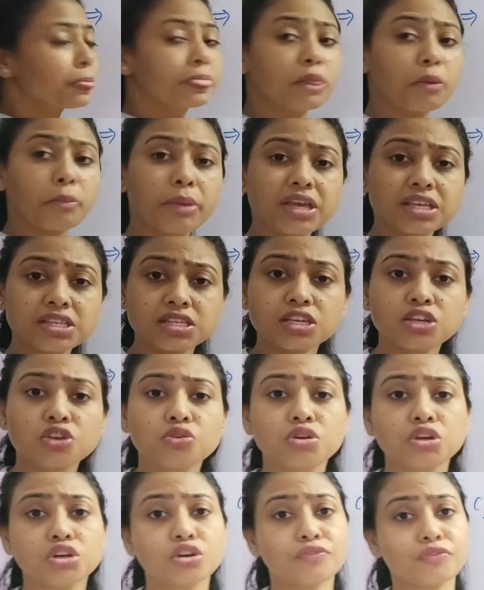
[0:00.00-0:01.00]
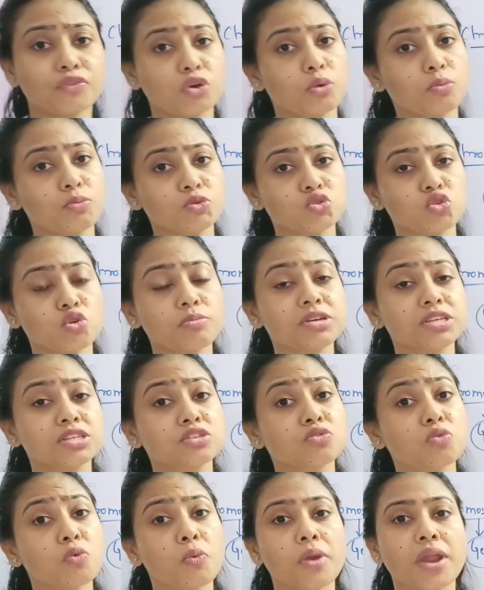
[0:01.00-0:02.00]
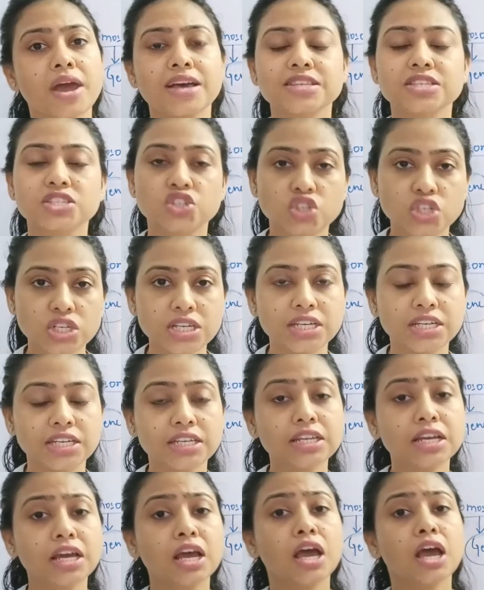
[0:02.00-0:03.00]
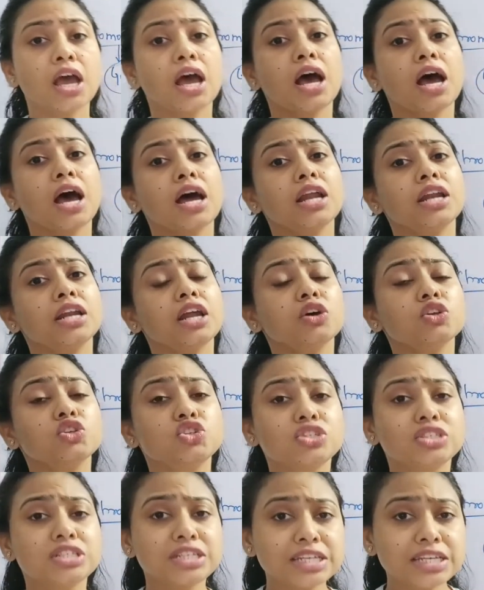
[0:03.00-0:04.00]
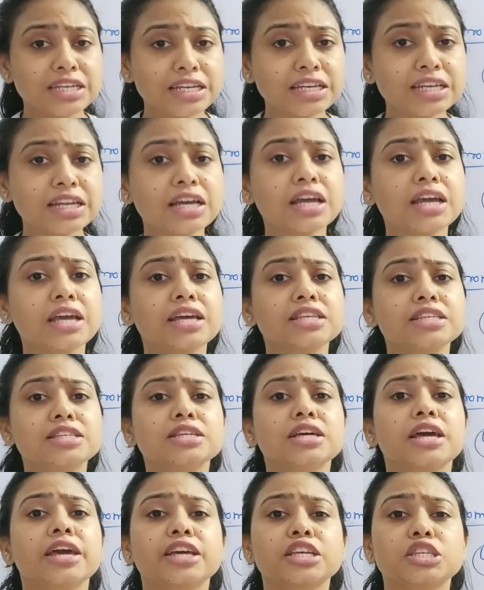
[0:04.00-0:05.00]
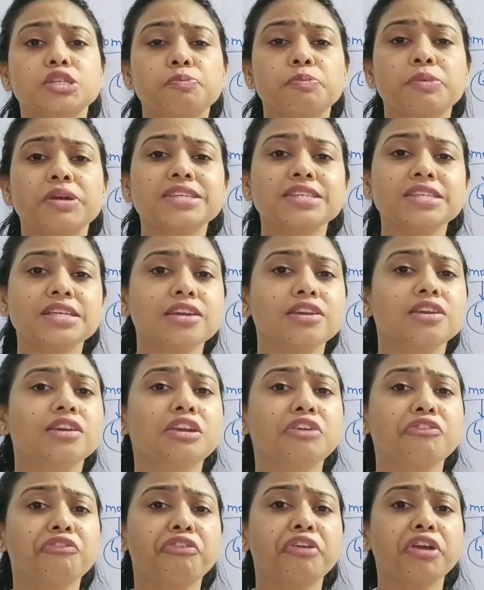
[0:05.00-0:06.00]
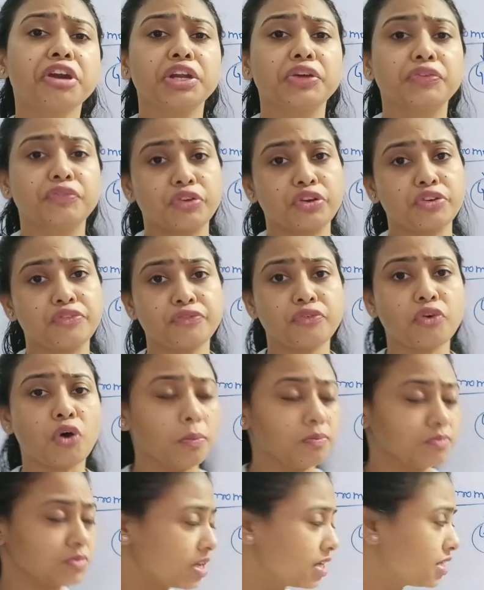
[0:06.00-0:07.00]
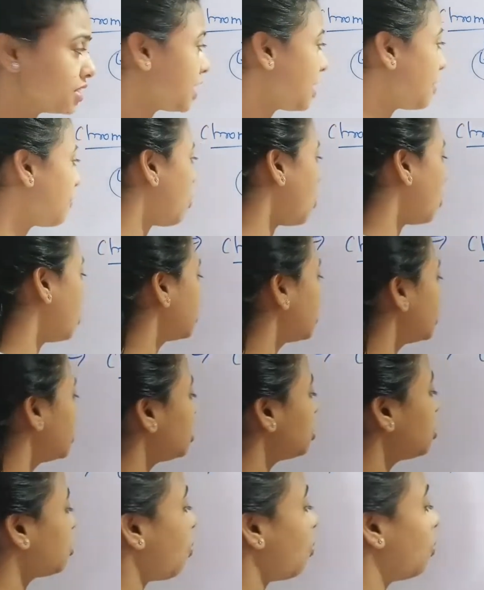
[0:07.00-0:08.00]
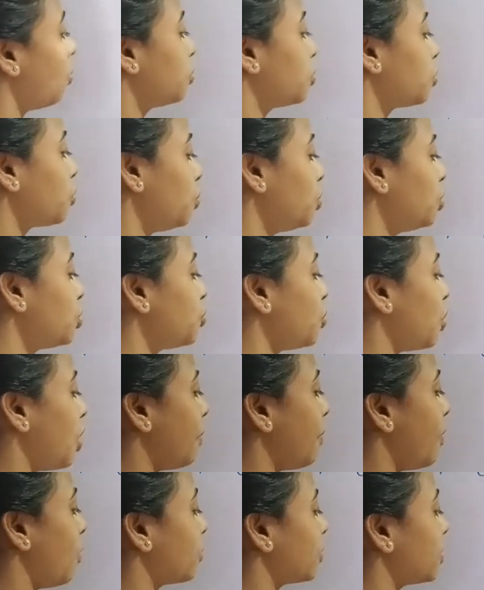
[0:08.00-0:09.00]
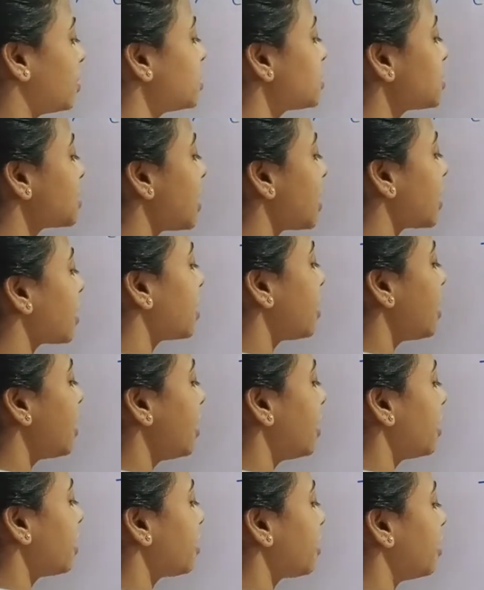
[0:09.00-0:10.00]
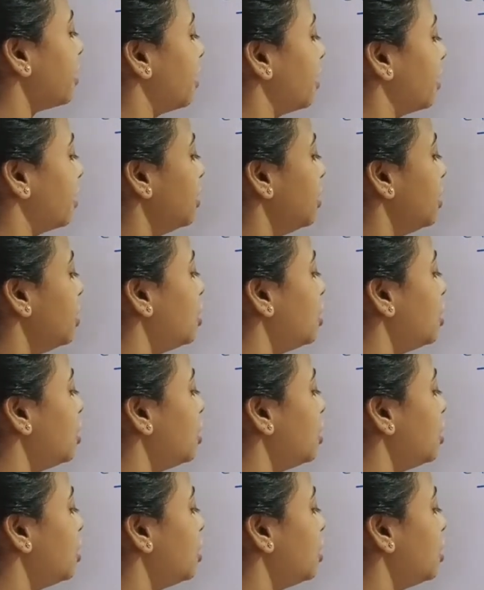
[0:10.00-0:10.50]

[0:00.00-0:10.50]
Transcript: The basic unit of chromosome is known as gene. Now gene is expressed in different forms, as I have already told you about this, like hair color.